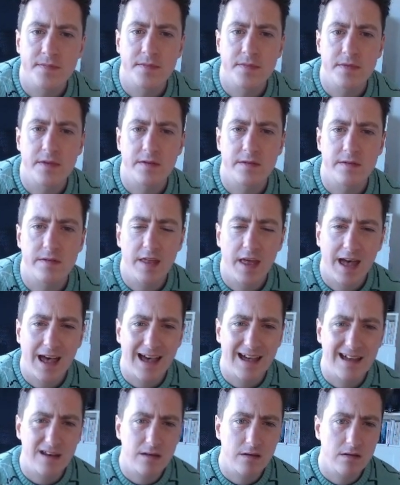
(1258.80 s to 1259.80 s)
There's
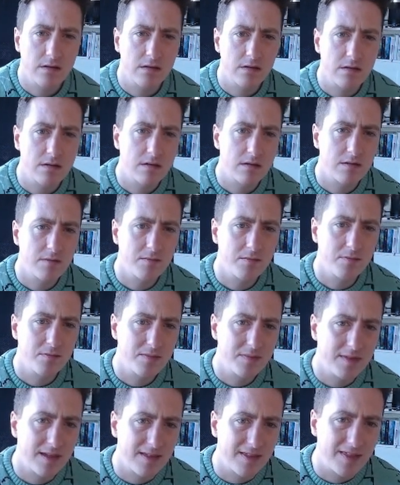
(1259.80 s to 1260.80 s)
that,
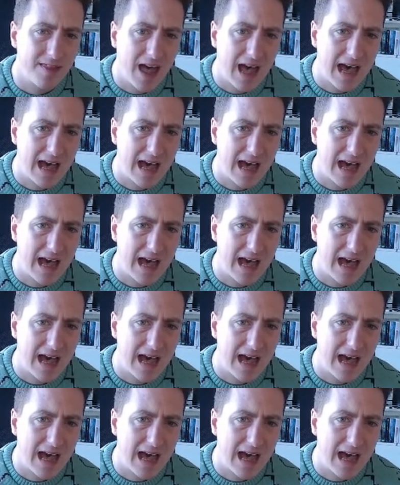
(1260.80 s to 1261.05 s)
then that.